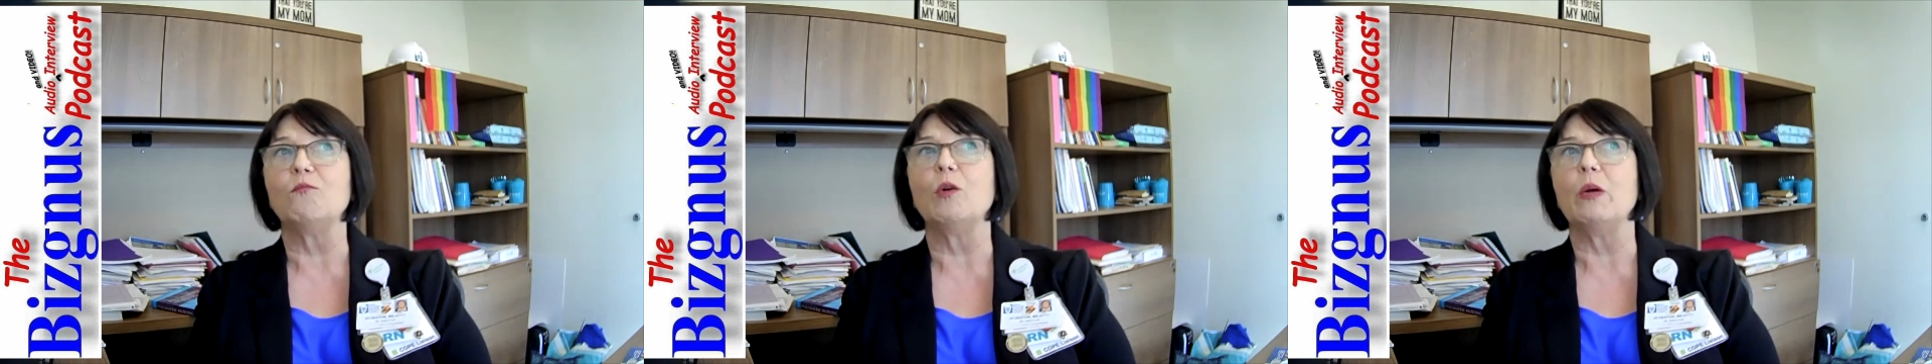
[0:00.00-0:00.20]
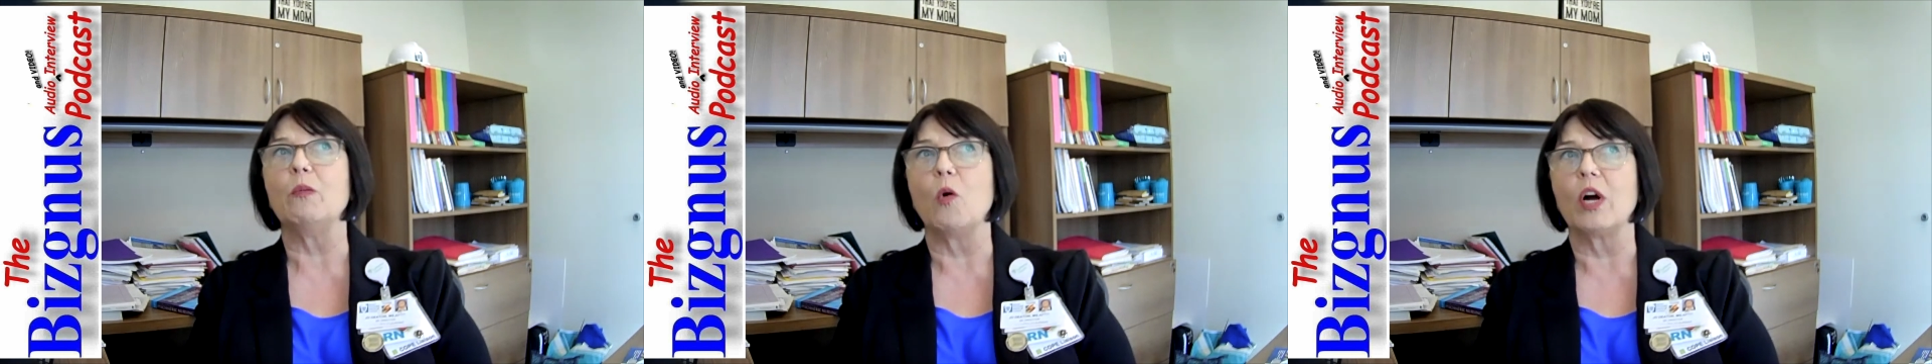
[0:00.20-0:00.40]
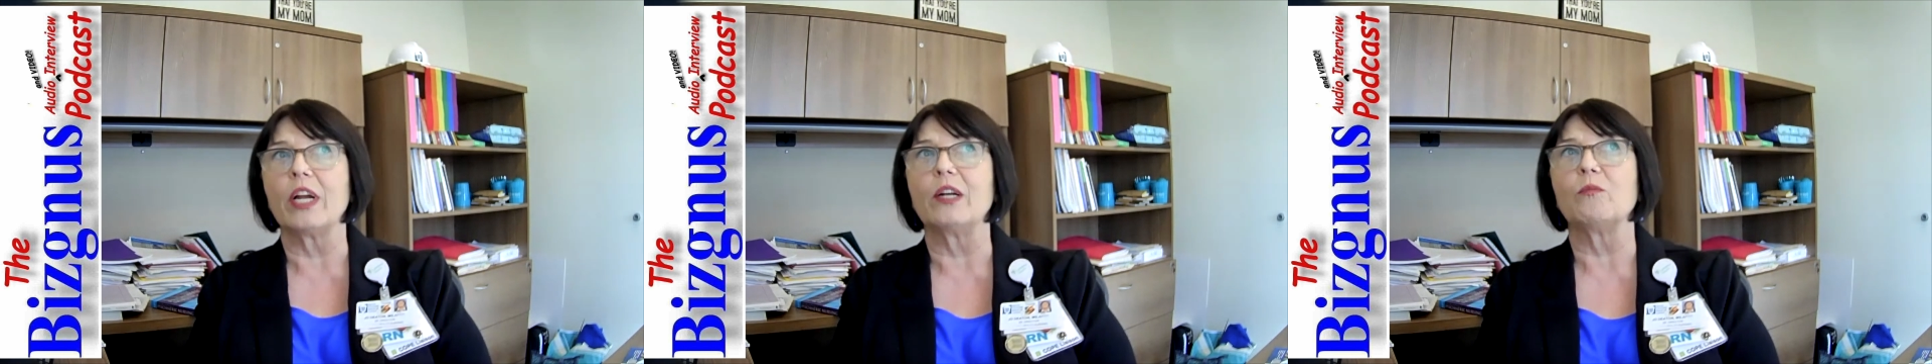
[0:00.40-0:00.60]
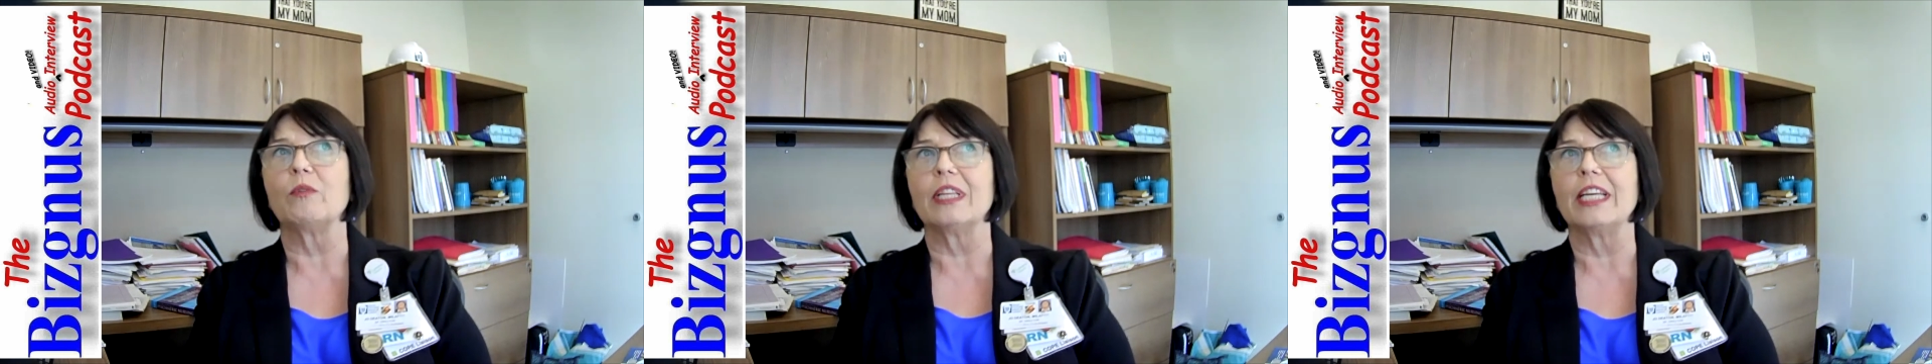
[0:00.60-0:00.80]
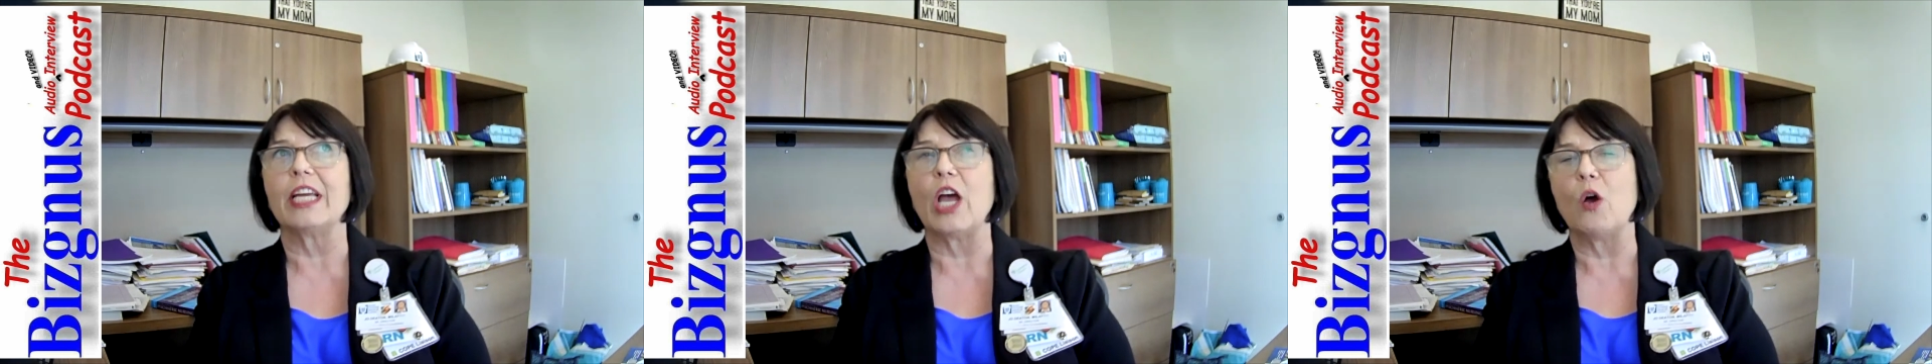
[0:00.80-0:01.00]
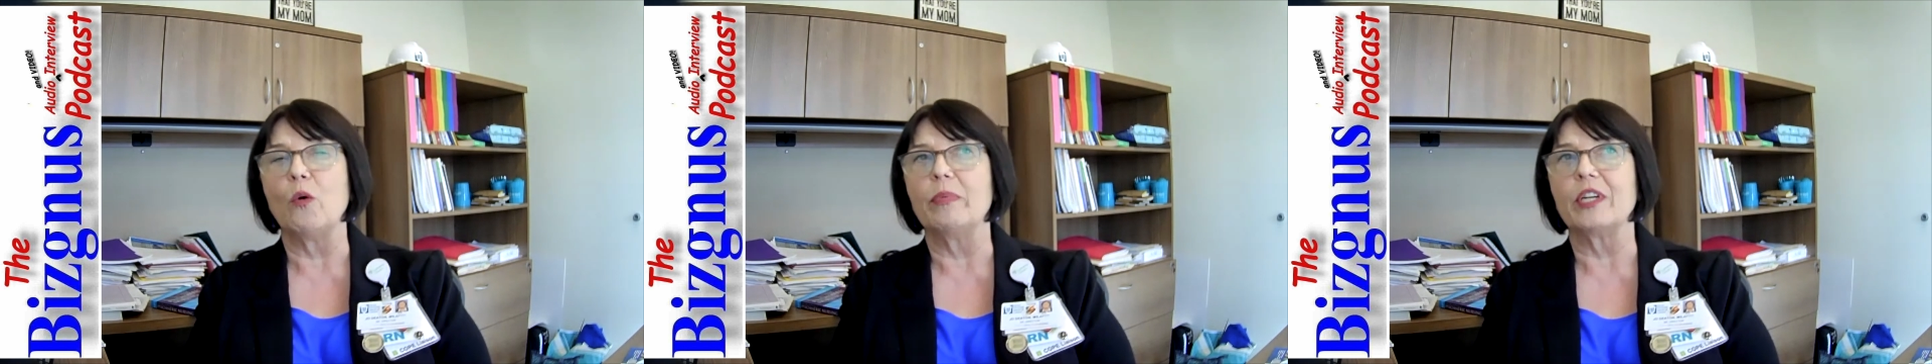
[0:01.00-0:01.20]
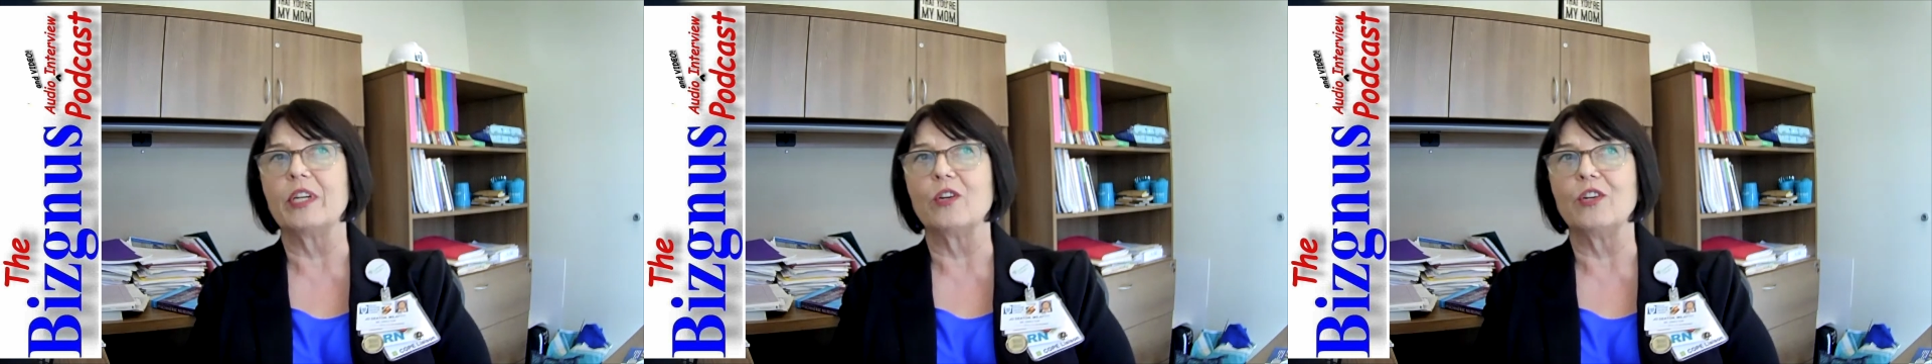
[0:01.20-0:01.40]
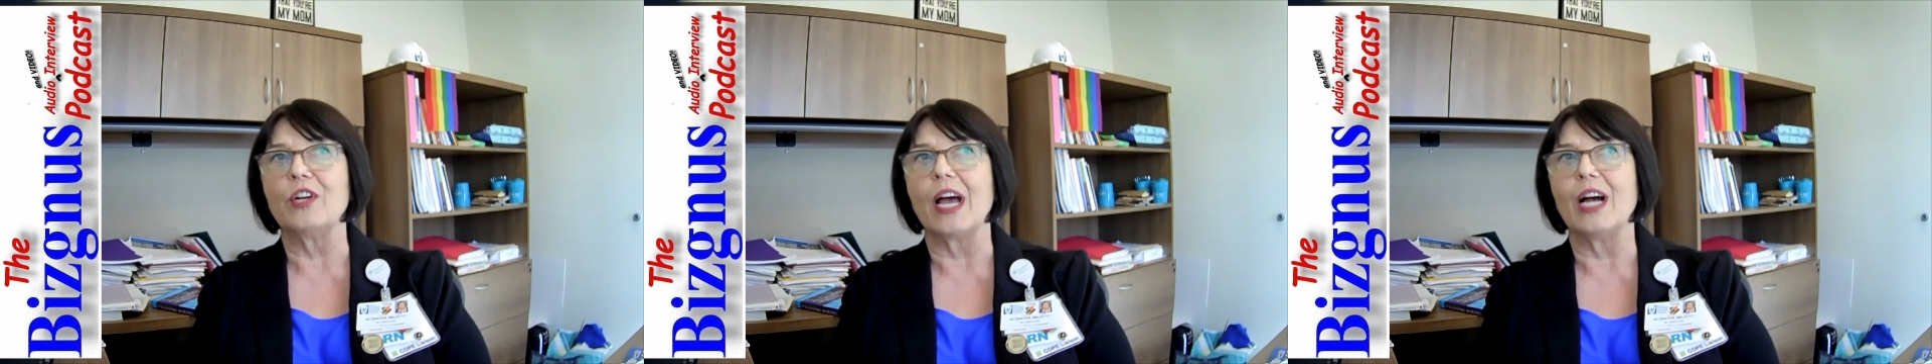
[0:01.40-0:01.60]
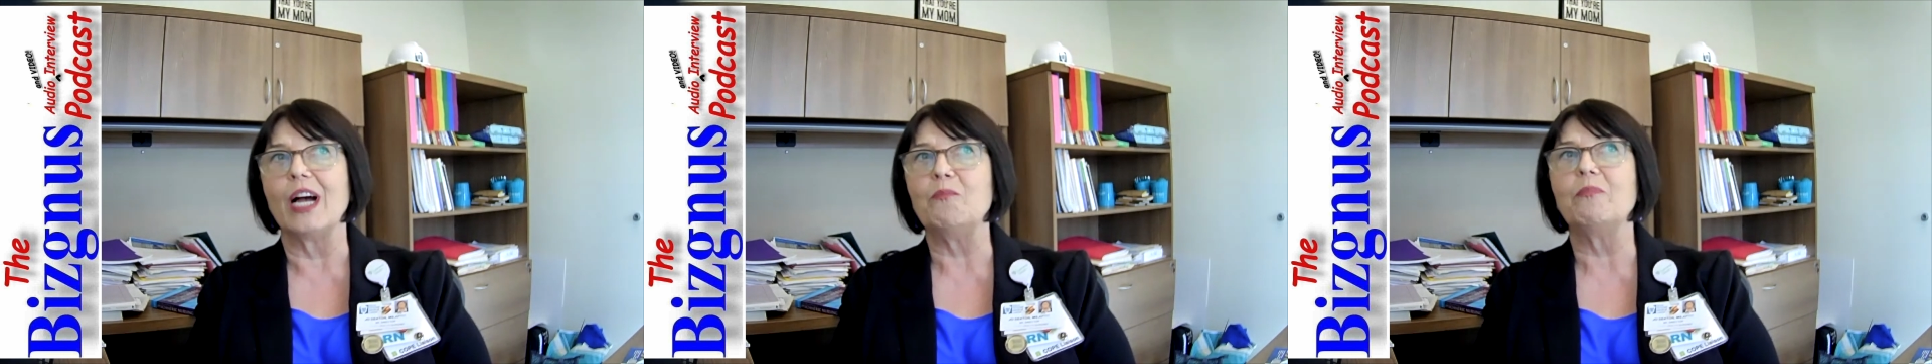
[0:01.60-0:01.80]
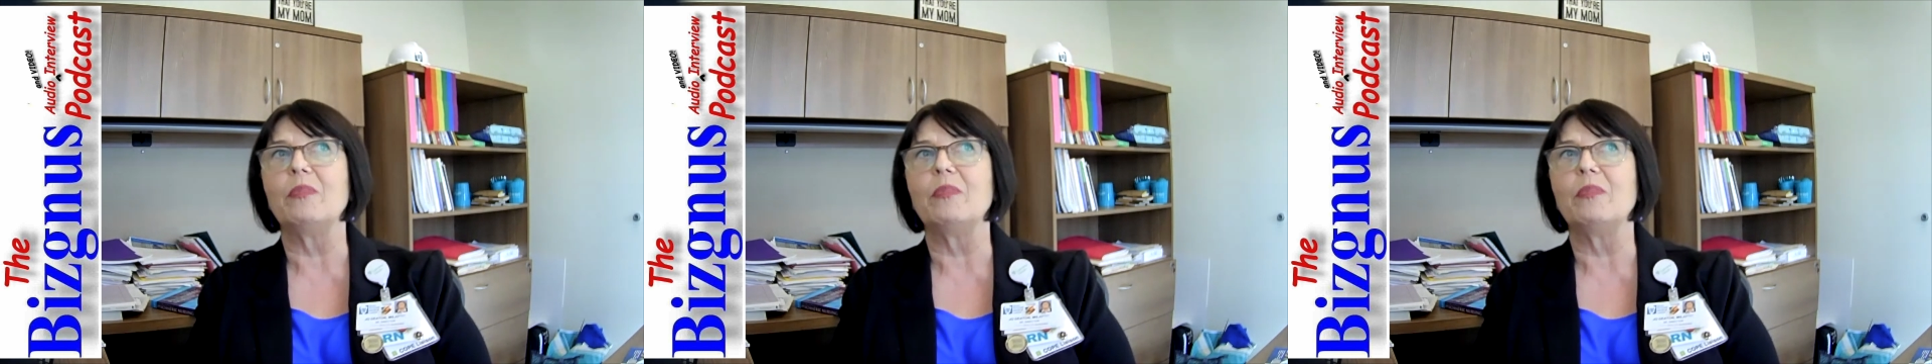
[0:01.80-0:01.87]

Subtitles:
we want to really open or not,